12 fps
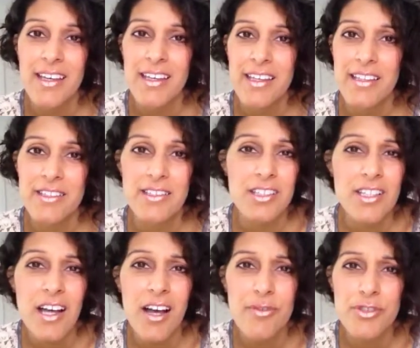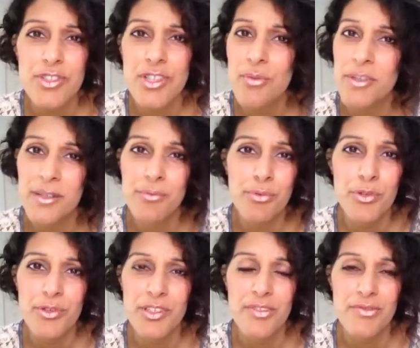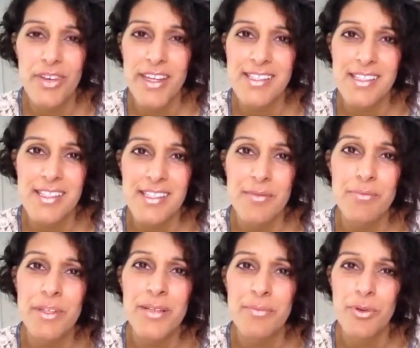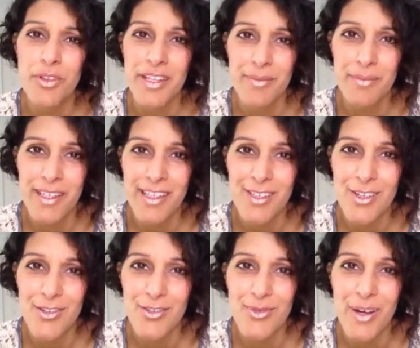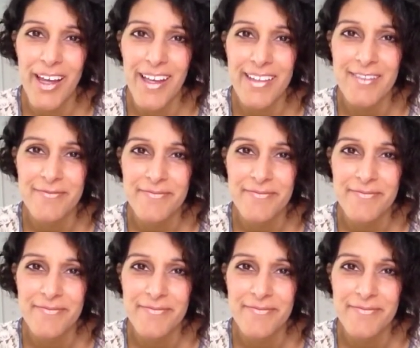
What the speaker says: and to cover so many brilliant faces and people that I'm meeting along the way.